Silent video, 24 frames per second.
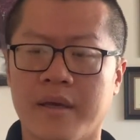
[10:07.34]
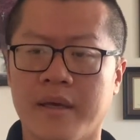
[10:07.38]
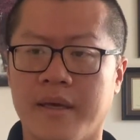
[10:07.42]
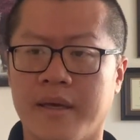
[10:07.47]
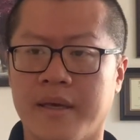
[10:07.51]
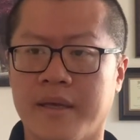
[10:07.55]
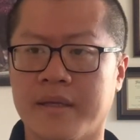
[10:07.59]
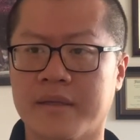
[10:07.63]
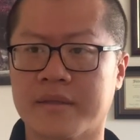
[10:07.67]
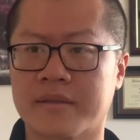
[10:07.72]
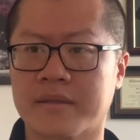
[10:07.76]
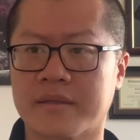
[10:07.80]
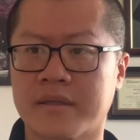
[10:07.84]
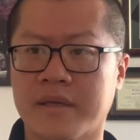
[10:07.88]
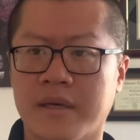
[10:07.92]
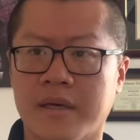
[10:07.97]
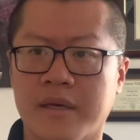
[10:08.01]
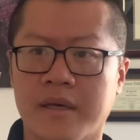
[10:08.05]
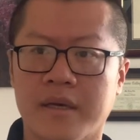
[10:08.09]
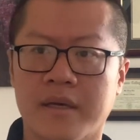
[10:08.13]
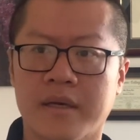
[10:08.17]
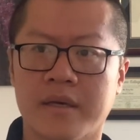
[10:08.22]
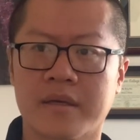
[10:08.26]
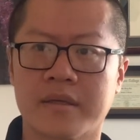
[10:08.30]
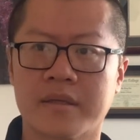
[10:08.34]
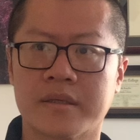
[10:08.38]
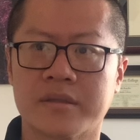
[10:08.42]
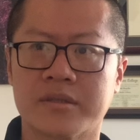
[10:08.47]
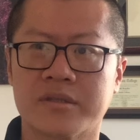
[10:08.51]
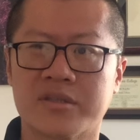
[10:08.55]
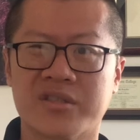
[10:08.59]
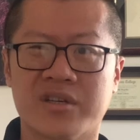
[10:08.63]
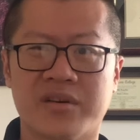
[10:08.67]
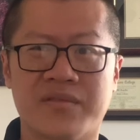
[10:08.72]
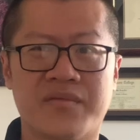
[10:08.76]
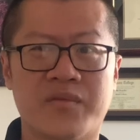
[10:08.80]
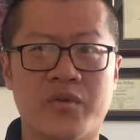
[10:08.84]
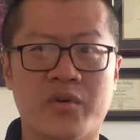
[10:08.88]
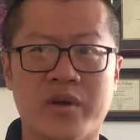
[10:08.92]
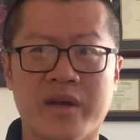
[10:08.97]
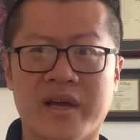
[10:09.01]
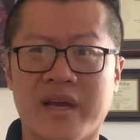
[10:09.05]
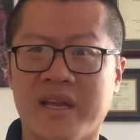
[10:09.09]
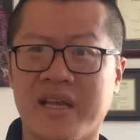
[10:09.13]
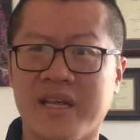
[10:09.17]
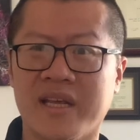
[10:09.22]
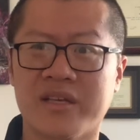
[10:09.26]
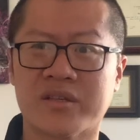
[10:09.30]
Is to
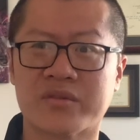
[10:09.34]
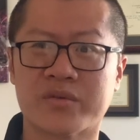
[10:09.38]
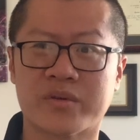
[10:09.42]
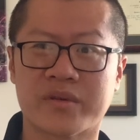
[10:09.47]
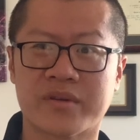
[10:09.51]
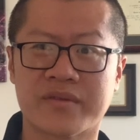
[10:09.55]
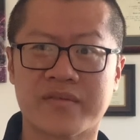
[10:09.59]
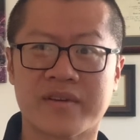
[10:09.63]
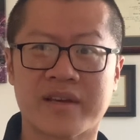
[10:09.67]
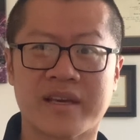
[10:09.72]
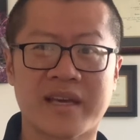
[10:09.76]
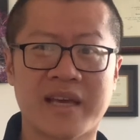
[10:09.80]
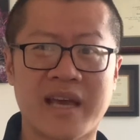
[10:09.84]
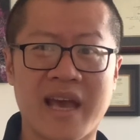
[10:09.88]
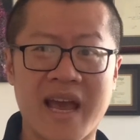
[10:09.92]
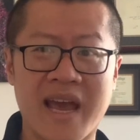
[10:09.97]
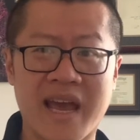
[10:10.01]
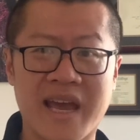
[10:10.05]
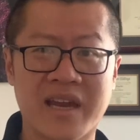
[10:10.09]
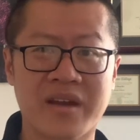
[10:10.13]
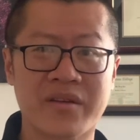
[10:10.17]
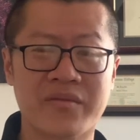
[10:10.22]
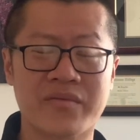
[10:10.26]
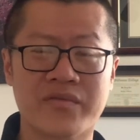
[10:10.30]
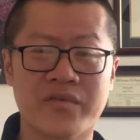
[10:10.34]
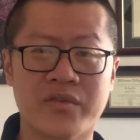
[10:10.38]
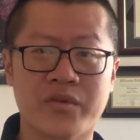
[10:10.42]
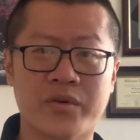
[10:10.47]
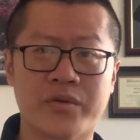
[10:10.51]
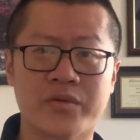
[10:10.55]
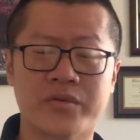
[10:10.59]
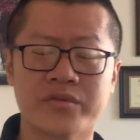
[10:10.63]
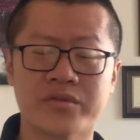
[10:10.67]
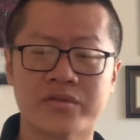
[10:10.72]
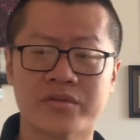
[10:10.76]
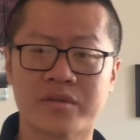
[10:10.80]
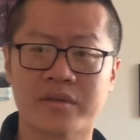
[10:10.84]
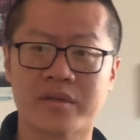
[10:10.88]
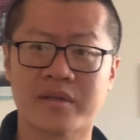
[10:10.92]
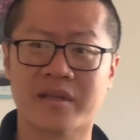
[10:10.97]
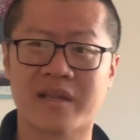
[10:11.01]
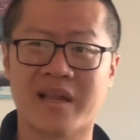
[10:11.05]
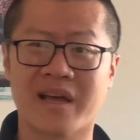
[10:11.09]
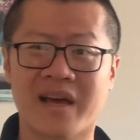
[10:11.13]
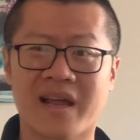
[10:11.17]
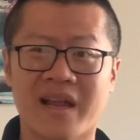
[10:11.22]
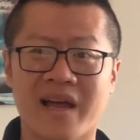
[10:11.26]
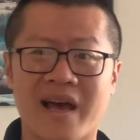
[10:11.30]
avoid any sort of canned foods
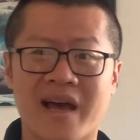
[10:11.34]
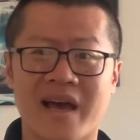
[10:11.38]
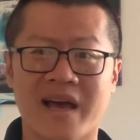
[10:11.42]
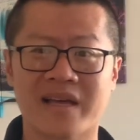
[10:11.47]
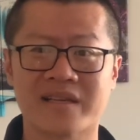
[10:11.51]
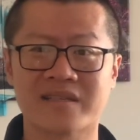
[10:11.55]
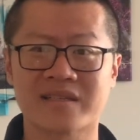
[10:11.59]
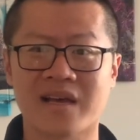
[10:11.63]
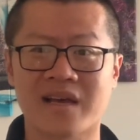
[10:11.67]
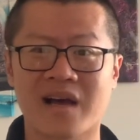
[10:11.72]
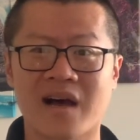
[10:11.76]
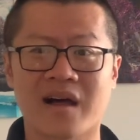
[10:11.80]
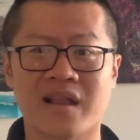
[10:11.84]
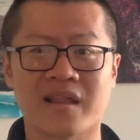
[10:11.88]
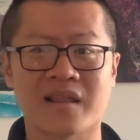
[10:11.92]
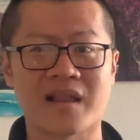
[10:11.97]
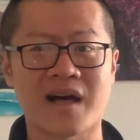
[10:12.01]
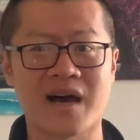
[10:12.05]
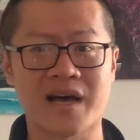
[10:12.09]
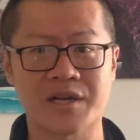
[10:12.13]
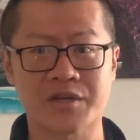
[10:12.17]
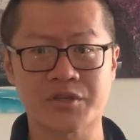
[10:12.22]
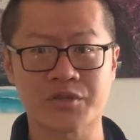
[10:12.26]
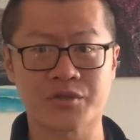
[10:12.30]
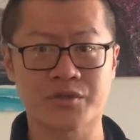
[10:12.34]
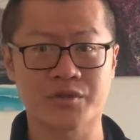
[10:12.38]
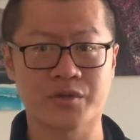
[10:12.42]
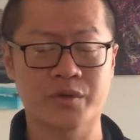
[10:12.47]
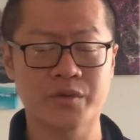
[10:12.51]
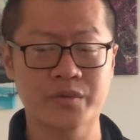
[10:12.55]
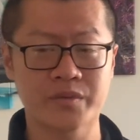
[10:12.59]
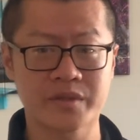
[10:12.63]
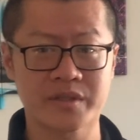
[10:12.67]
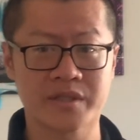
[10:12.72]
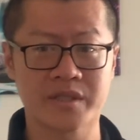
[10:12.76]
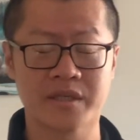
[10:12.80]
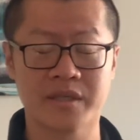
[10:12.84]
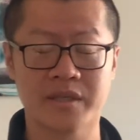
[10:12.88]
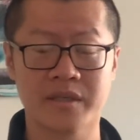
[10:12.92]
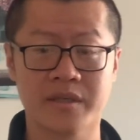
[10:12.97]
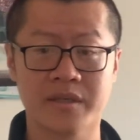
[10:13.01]
that has a lot of salt,